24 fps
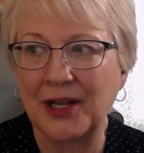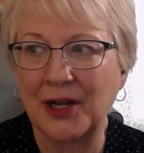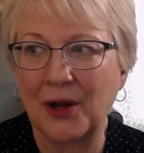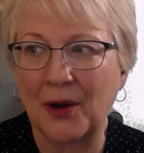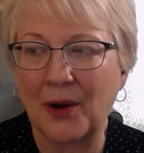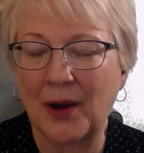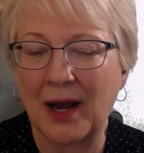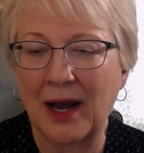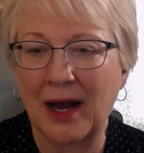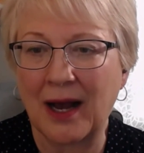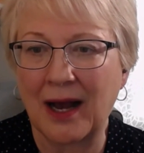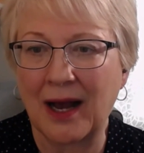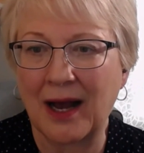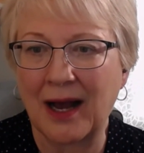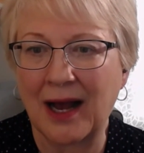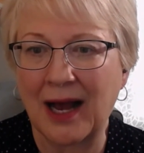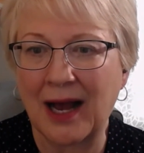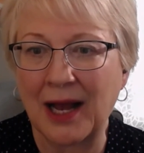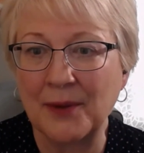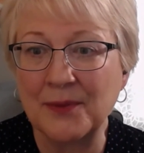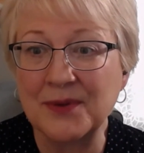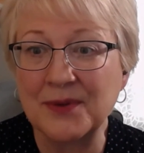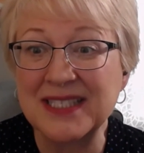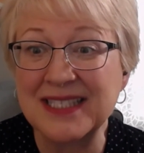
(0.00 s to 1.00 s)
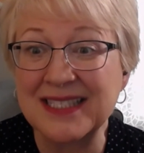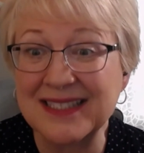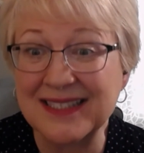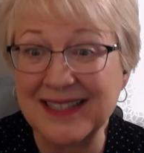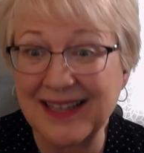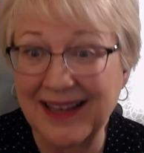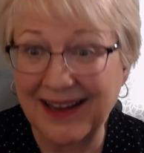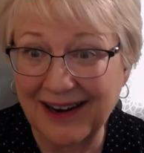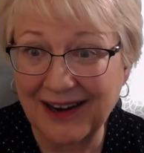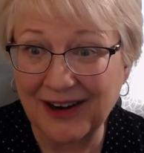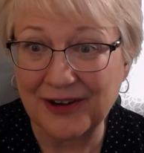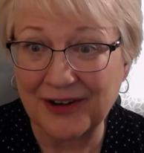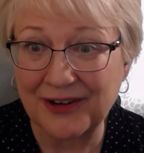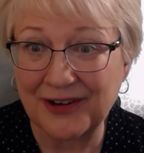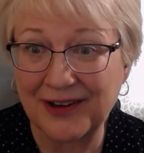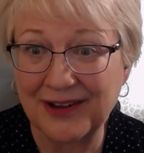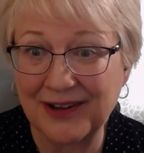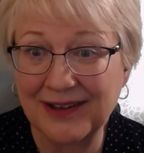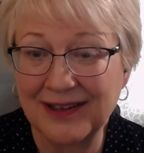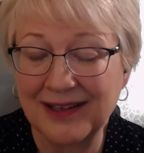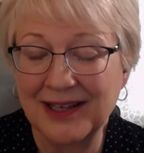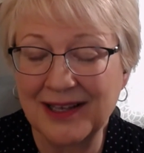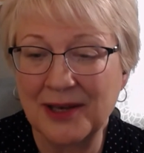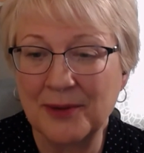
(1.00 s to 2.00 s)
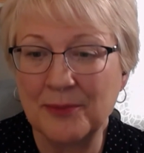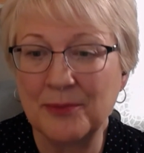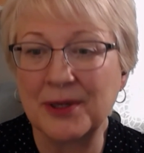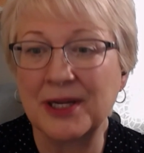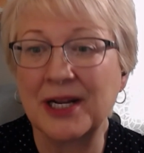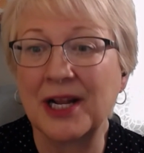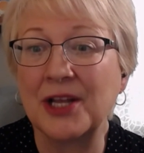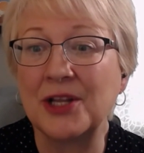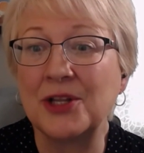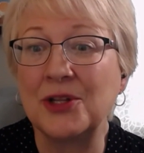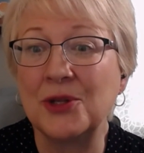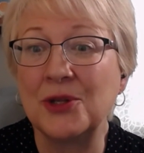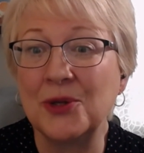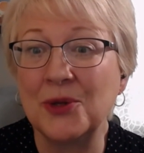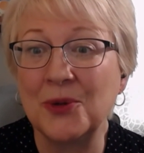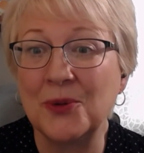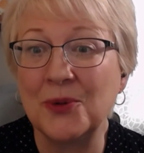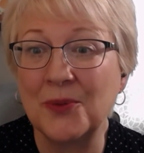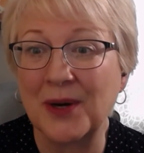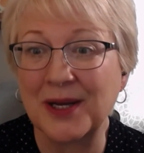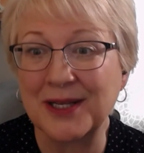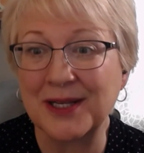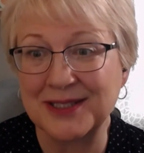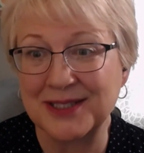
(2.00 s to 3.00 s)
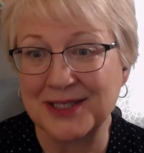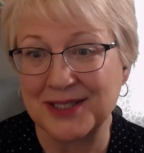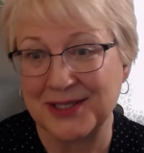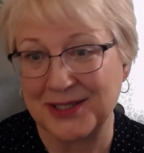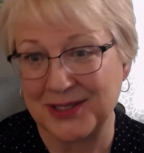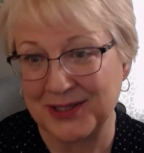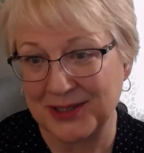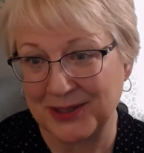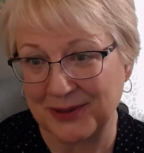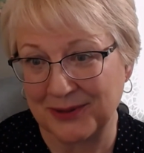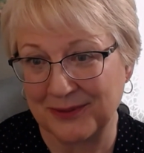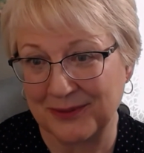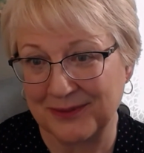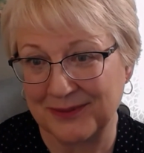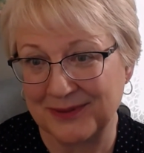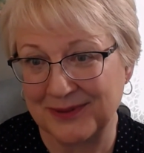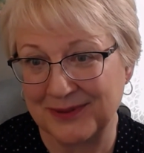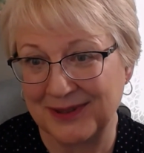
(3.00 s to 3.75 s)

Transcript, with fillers: you know, I was scared, but I knew what to do.